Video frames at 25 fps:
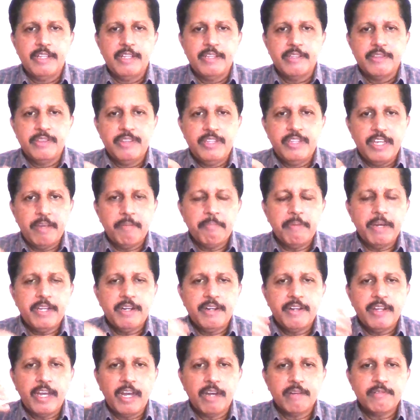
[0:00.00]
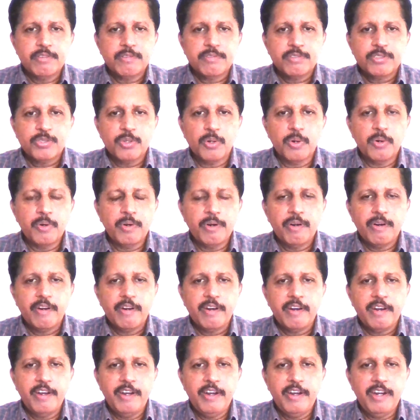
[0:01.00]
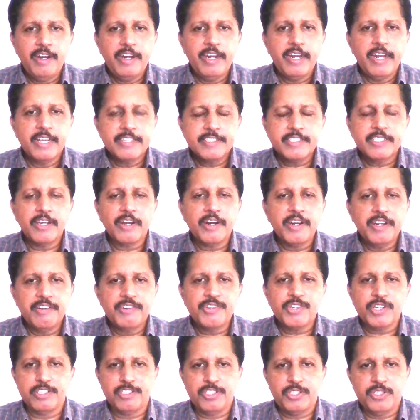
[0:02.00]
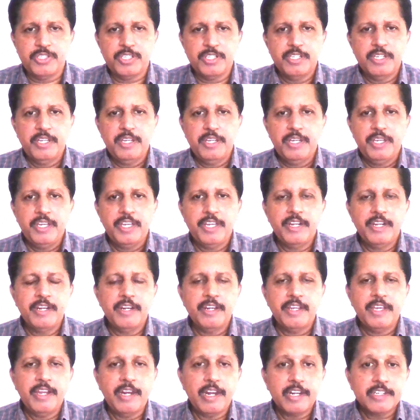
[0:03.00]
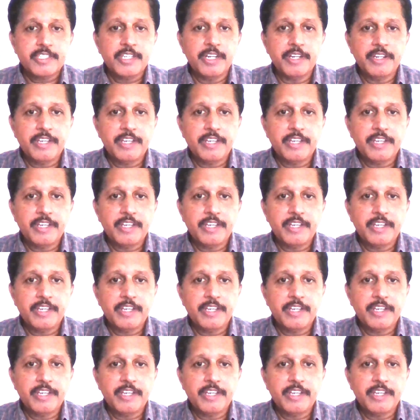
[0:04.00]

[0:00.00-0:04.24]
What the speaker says: they might have shown lesser interest in election